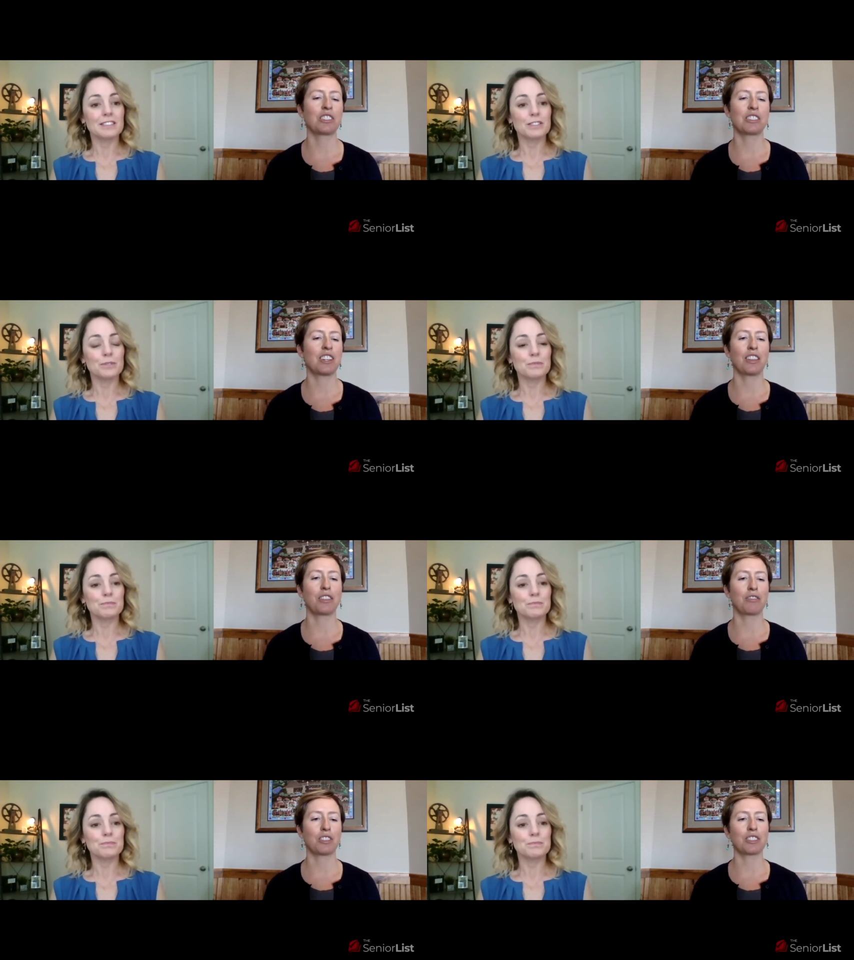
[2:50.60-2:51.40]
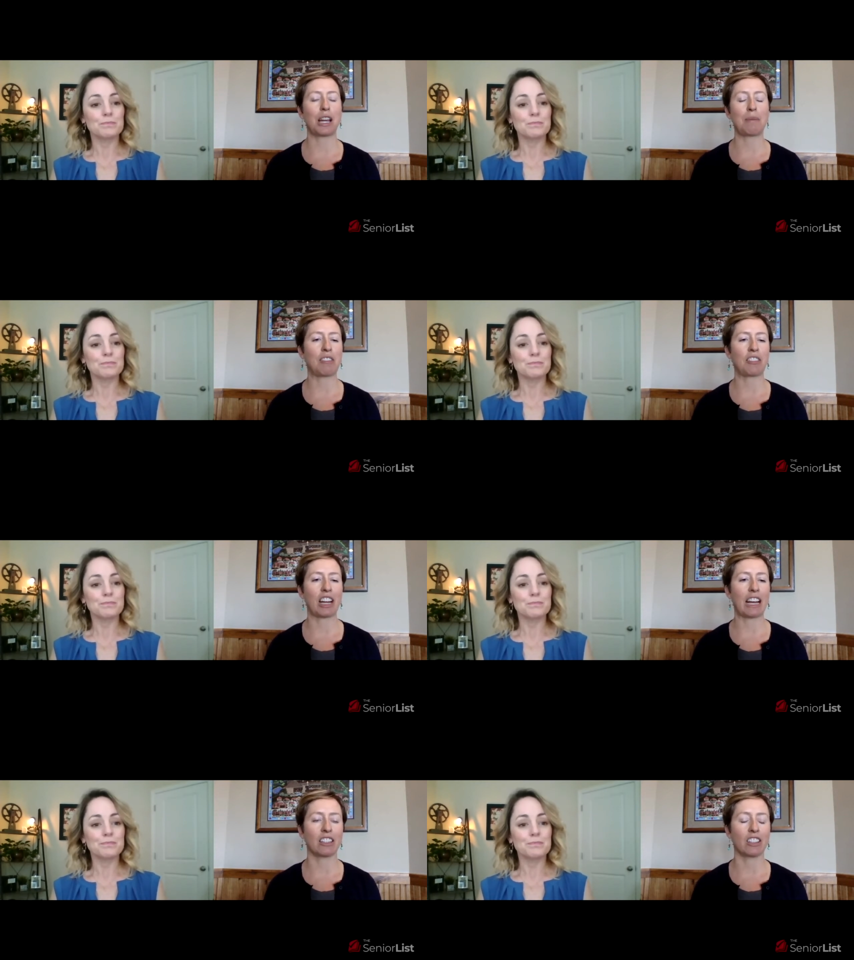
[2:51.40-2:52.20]
Speaker 1: is not the first time I've ever
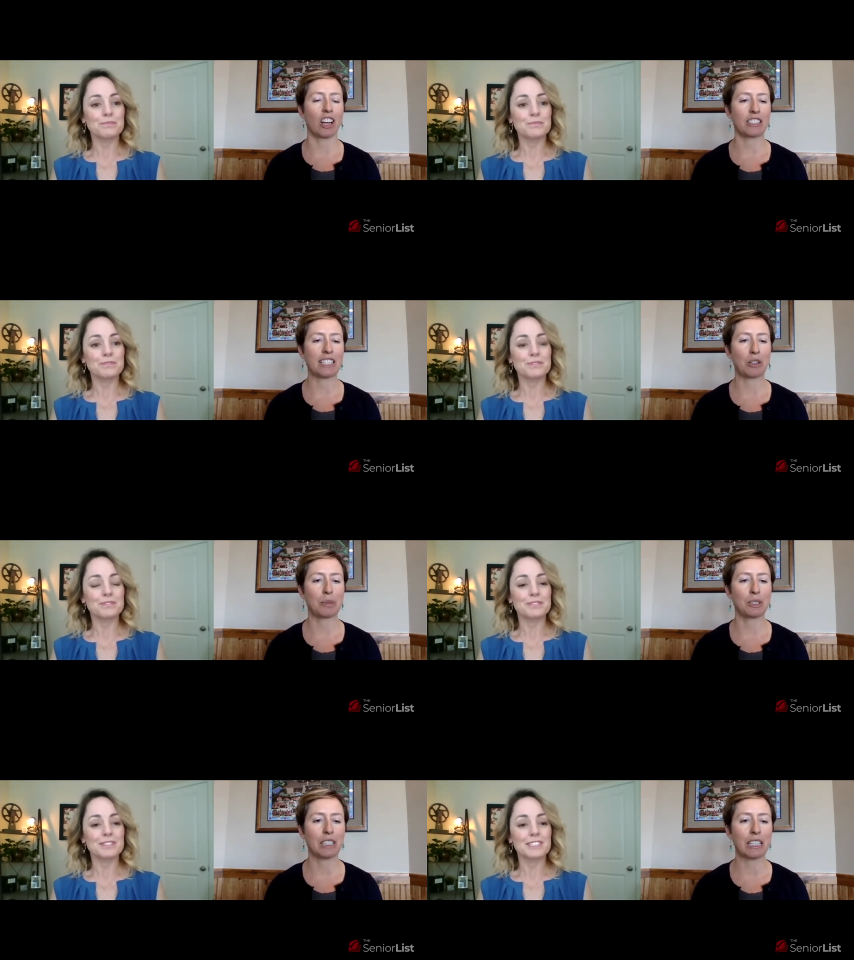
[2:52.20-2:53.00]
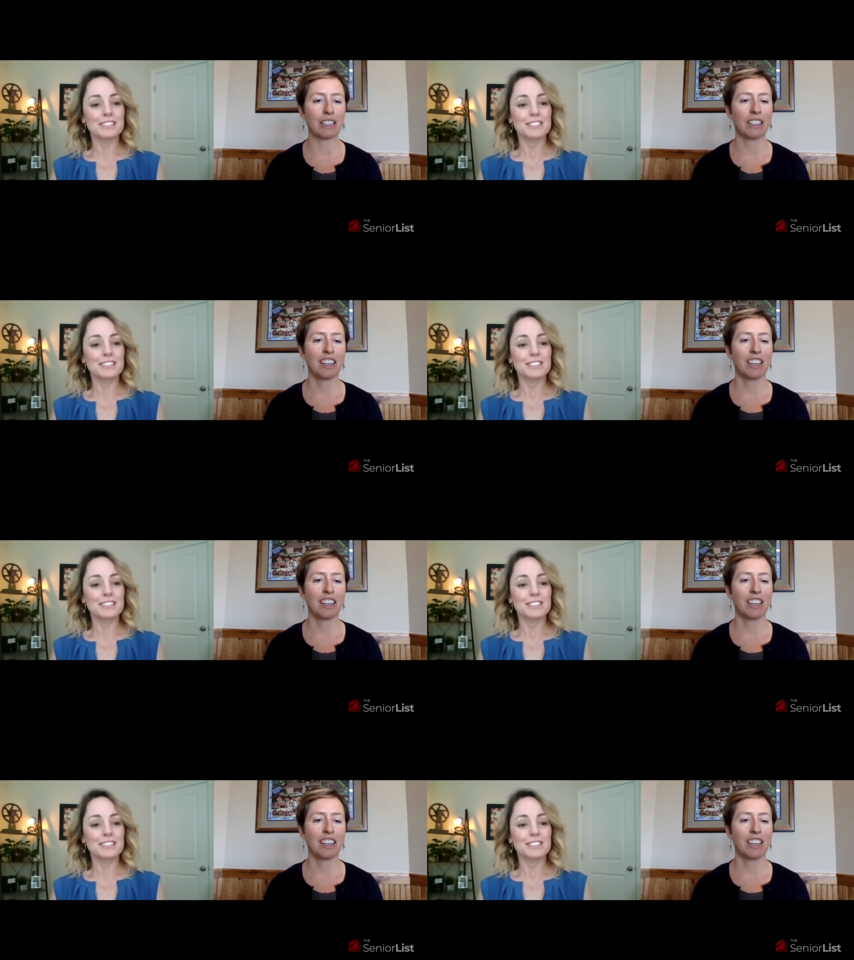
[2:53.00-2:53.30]
had to lock down a building.